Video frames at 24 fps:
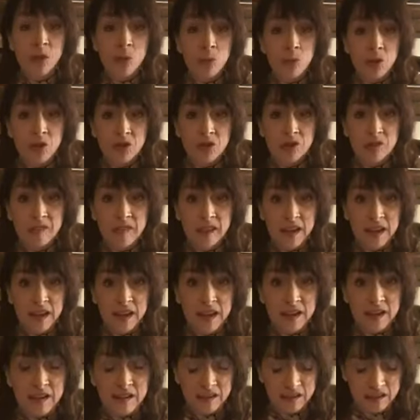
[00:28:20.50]
which is
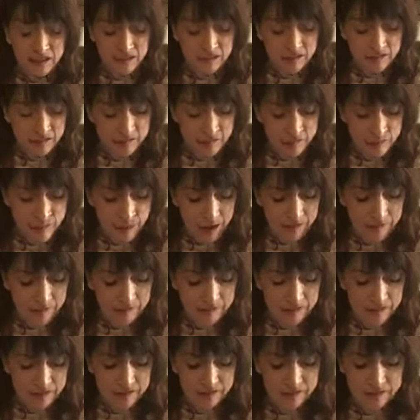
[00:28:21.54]
in
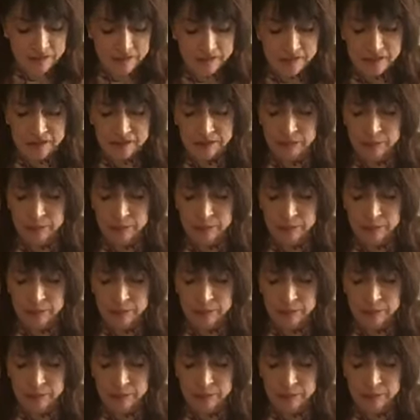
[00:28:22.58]
Damascus.